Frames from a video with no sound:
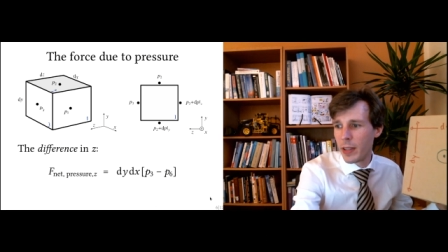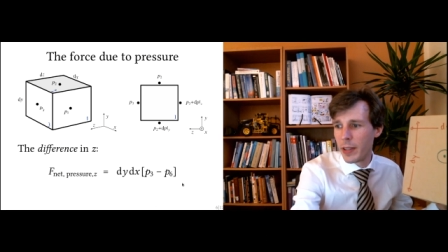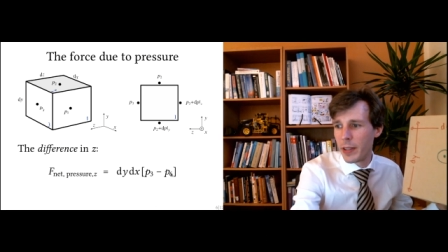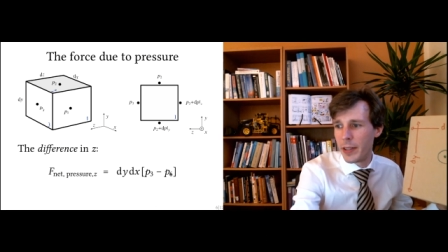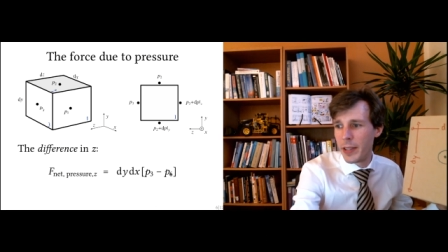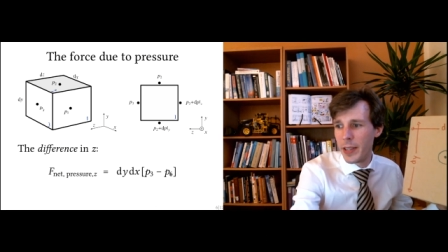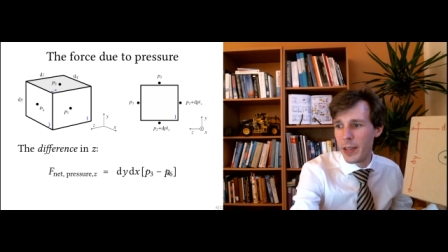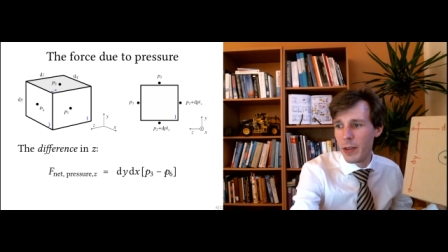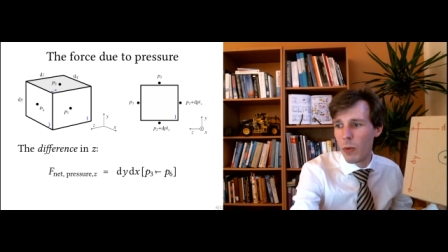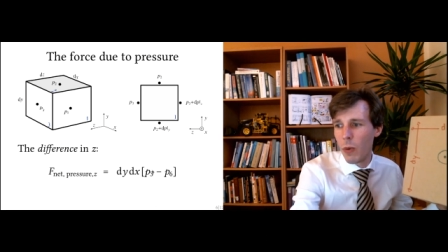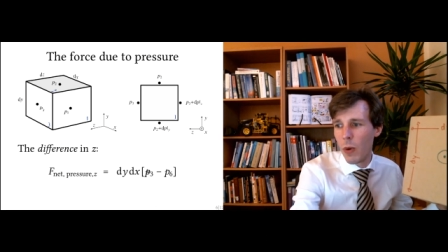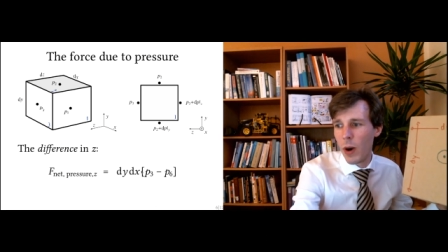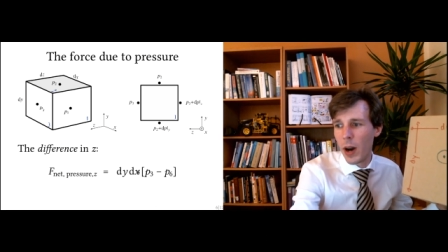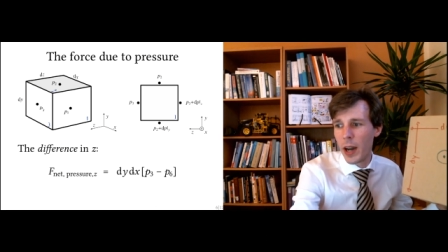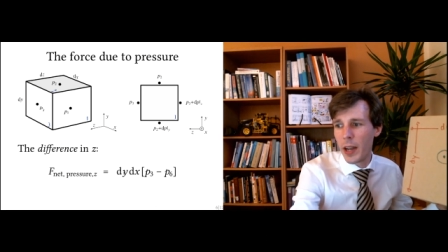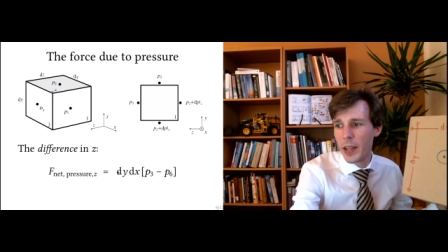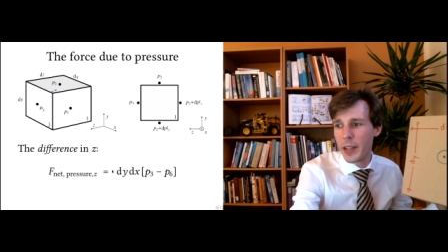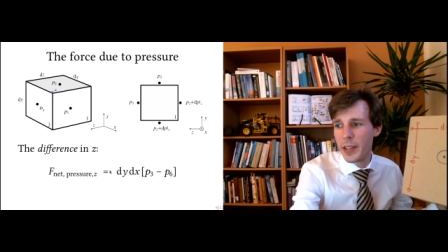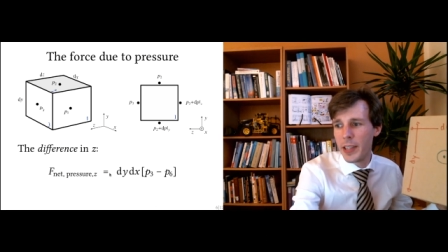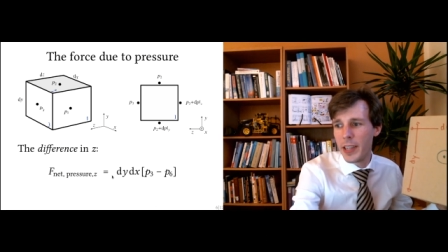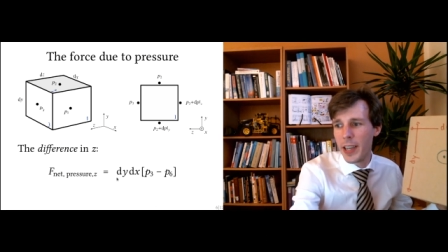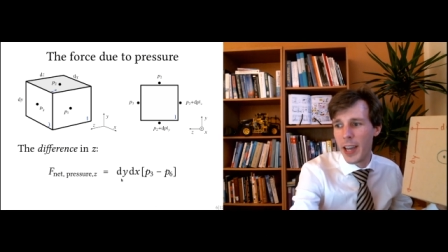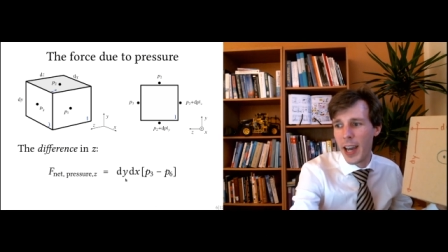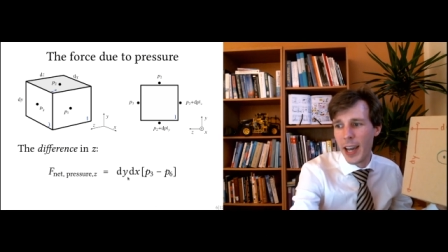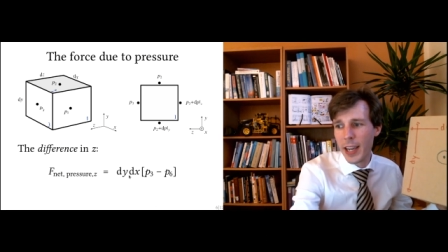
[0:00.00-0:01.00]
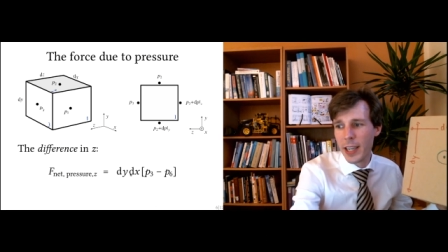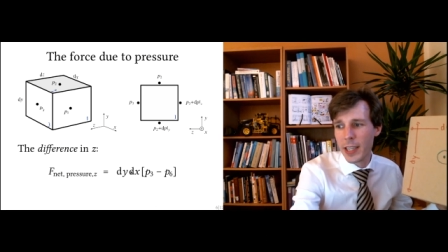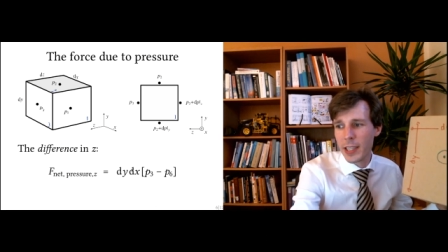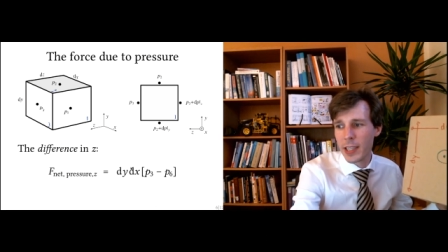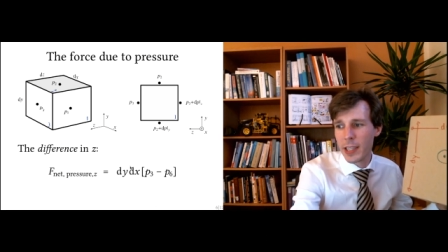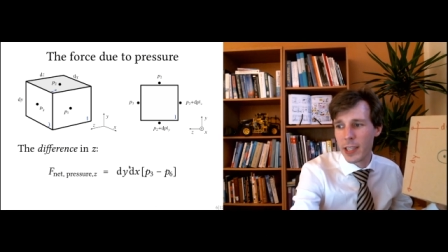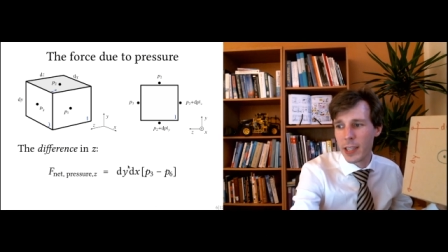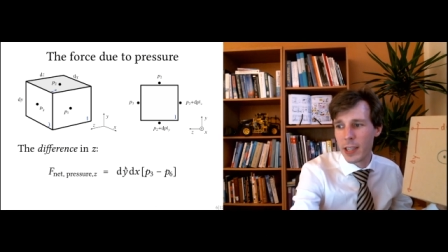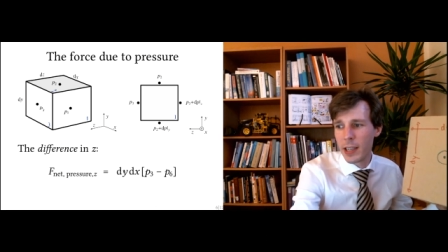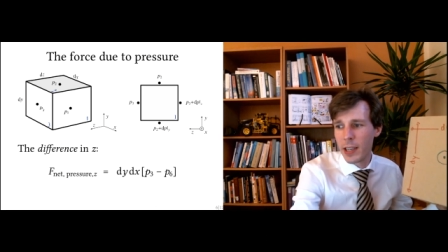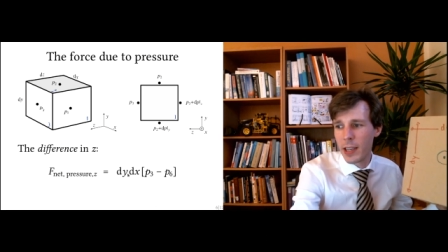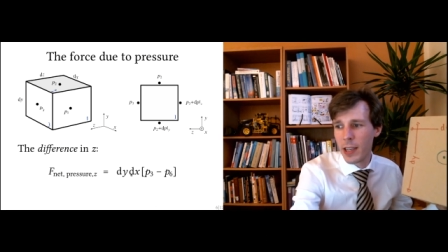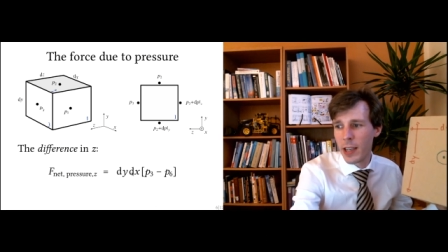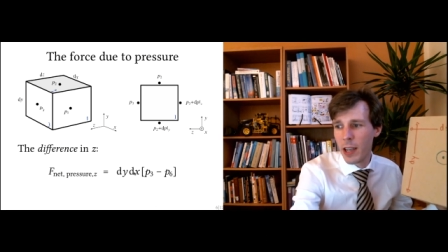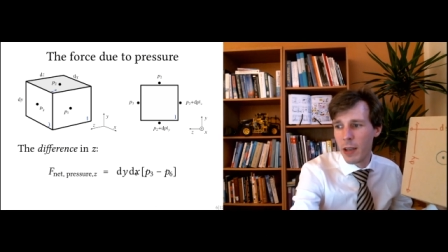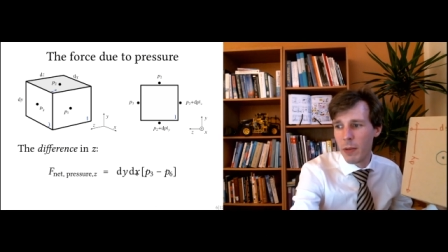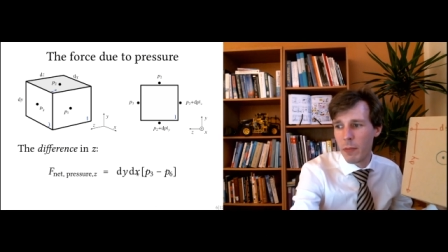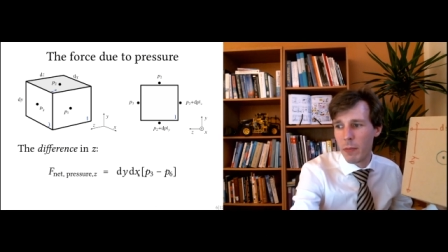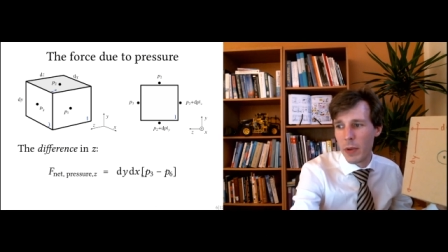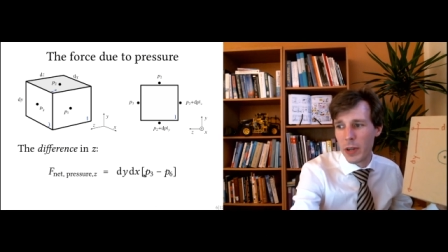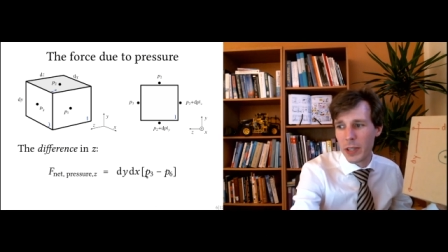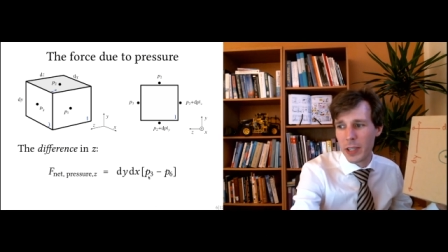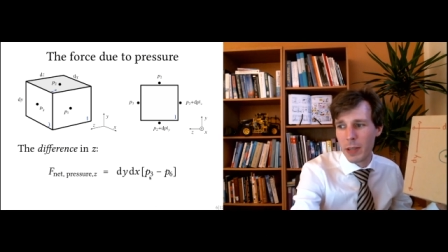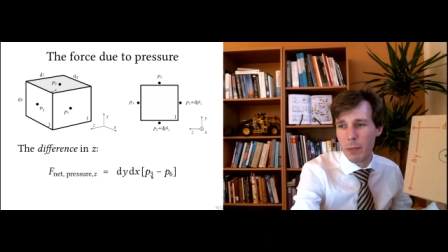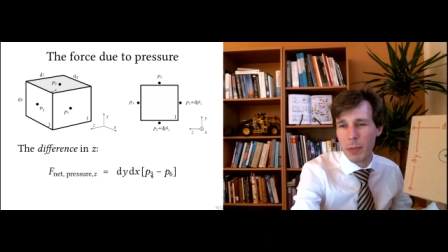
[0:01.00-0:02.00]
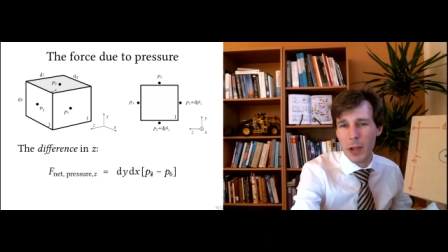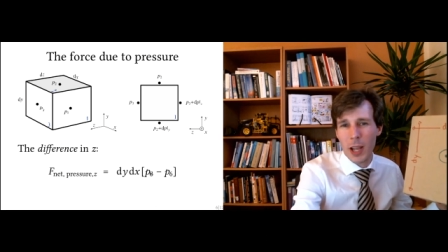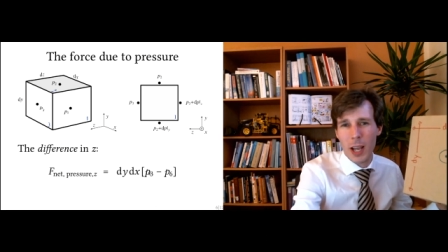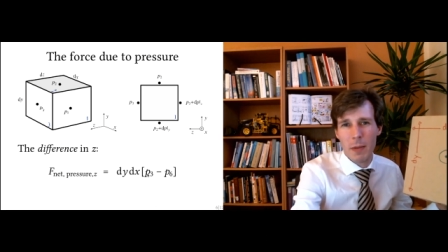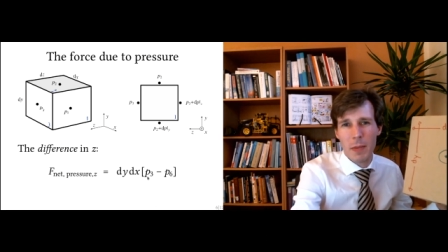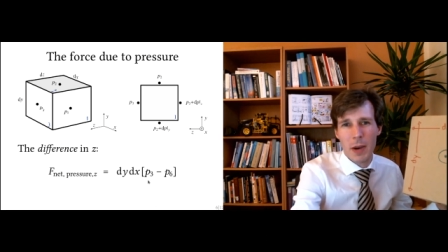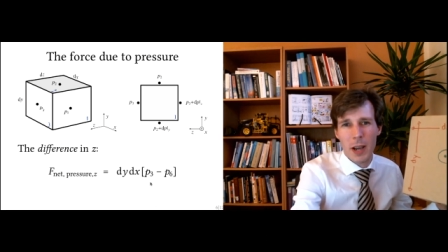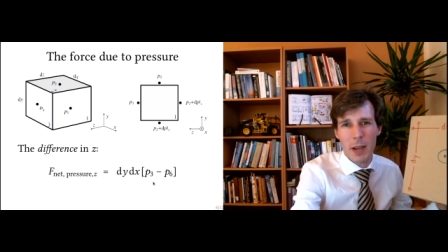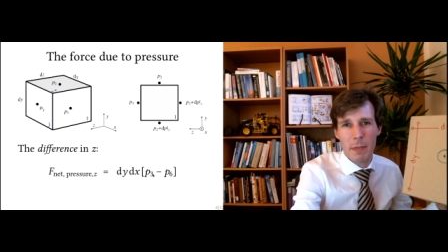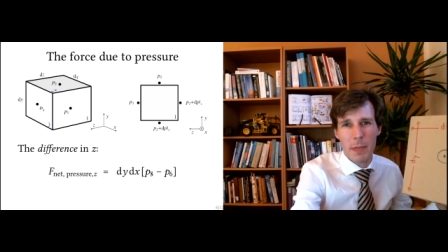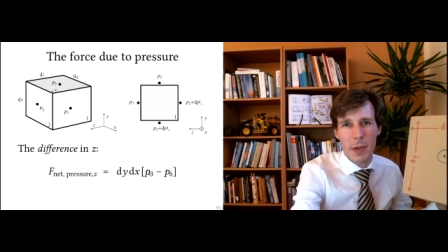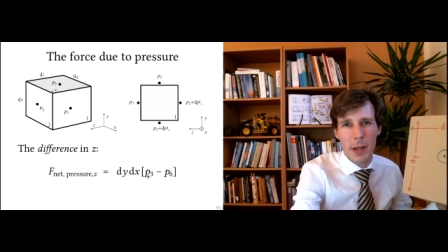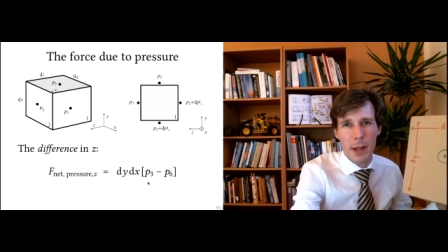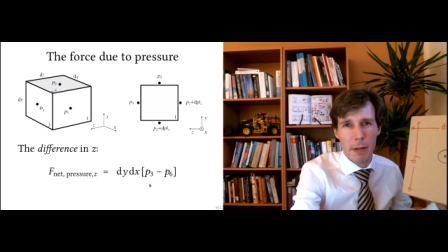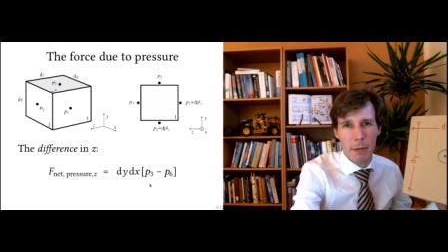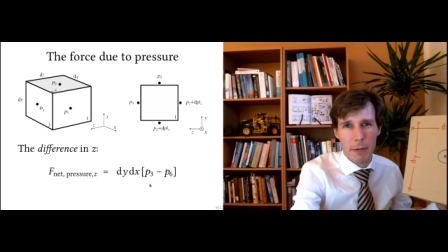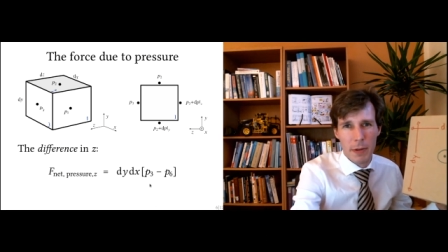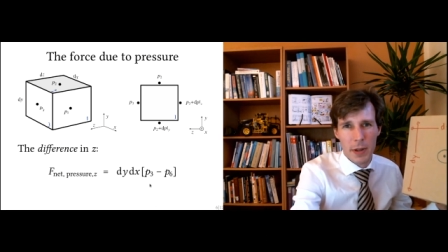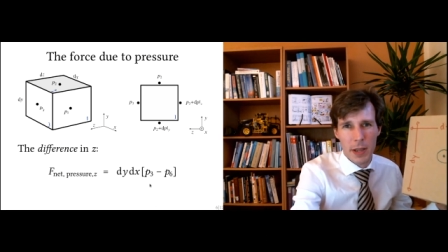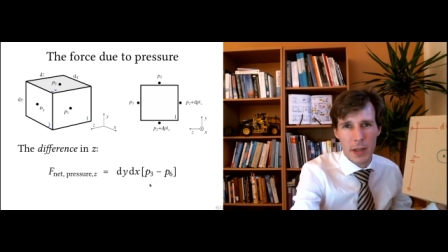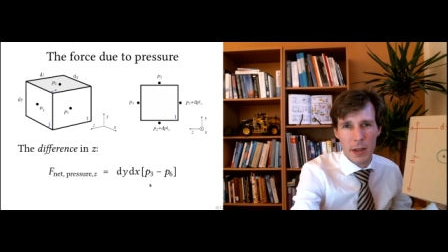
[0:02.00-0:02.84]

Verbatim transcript: dy dx multiplied by P3.